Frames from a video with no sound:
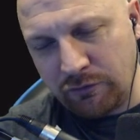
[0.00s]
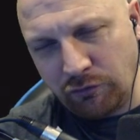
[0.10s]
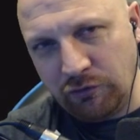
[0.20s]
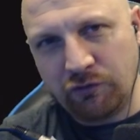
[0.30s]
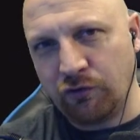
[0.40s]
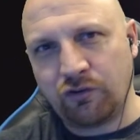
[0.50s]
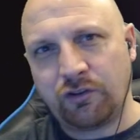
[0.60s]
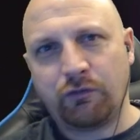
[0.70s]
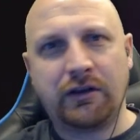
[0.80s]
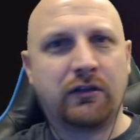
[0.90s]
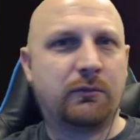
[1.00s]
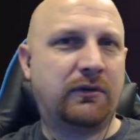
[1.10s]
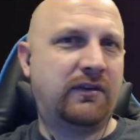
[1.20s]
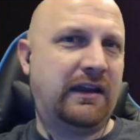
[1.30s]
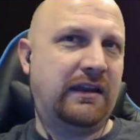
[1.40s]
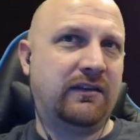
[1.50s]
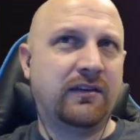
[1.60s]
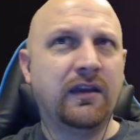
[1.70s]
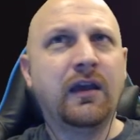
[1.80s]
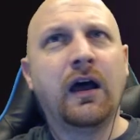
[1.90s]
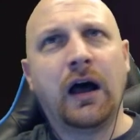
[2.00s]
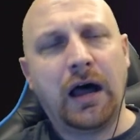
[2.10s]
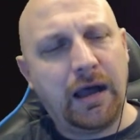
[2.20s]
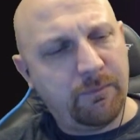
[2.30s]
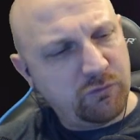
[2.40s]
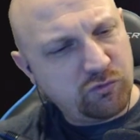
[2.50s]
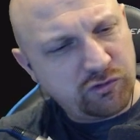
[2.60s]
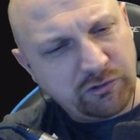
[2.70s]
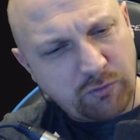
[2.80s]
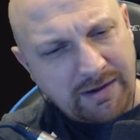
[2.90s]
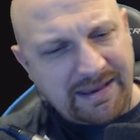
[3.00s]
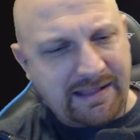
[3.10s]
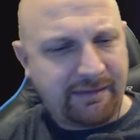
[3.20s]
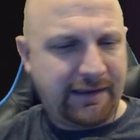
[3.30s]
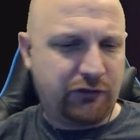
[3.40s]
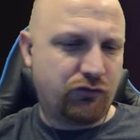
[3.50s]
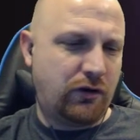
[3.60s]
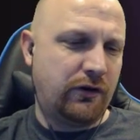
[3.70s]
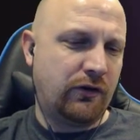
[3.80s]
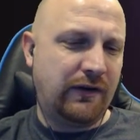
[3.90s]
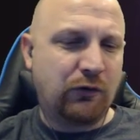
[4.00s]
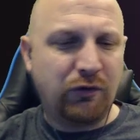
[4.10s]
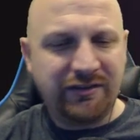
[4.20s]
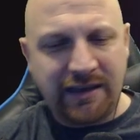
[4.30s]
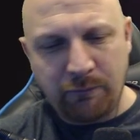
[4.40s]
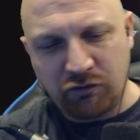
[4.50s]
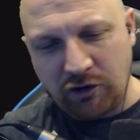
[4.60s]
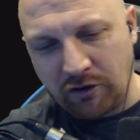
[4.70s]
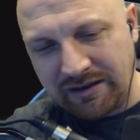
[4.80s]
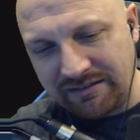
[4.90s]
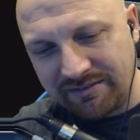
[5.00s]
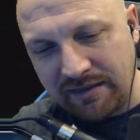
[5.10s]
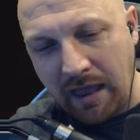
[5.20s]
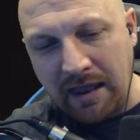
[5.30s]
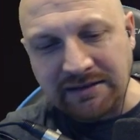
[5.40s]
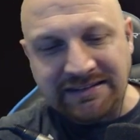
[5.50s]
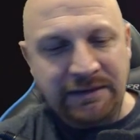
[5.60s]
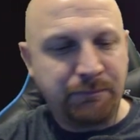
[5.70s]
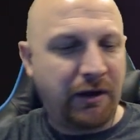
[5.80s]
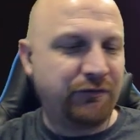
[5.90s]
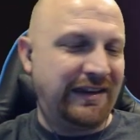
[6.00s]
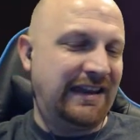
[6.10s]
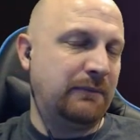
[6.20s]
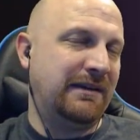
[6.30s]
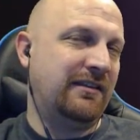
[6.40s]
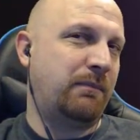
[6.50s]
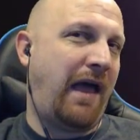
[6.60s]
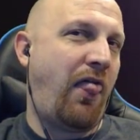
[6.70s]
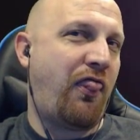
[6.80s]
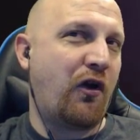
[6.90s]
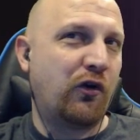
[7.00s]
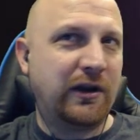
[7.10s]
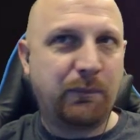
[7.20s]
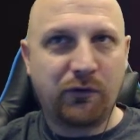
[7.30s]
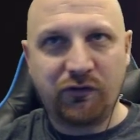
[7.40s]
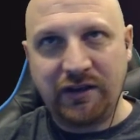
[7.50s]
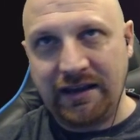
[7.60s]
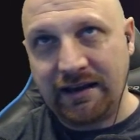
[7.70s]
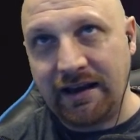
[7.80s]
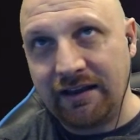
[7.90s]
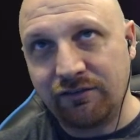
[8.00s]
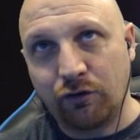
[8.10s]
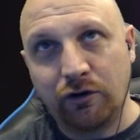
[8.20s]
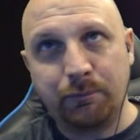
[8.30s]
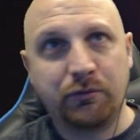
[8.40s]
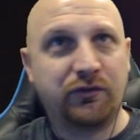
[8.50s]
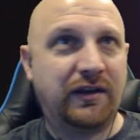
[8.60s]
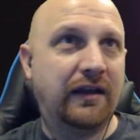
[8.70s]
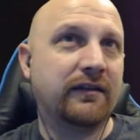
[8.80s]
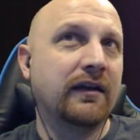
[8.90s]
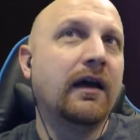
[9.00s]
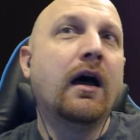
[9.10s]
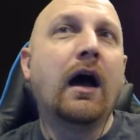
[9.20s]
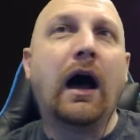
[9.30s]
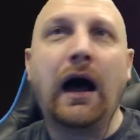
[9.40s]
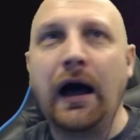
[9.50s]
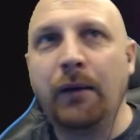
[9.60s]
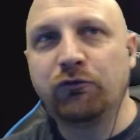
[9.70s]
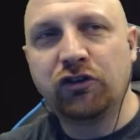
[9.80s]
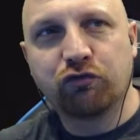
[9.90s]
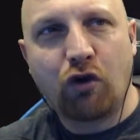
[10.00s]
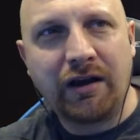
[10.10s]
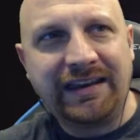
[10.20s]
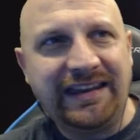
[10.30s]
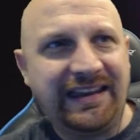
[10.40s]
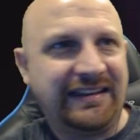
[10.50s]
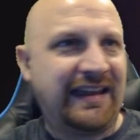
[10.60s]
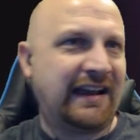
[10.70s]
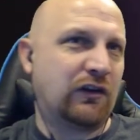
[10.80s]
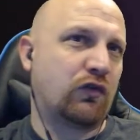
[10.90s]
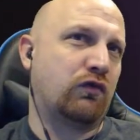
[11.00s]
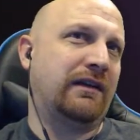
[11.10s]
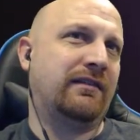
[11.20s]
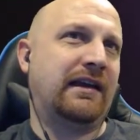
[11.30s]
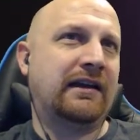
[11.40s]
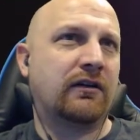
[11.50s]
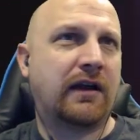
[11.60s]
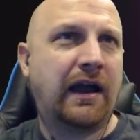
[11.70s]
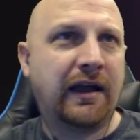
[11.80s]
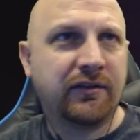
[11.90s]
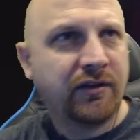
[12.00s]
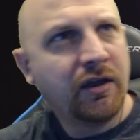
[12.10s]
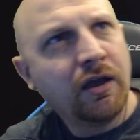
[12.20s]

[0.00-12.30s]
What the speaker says: Don't use those on the regular Mercedes. She's rocking Caladra on her. Increased damage dealt against debuffed enemies by 30%, guys. 30%. She's rocking a attack and crit set here, guys.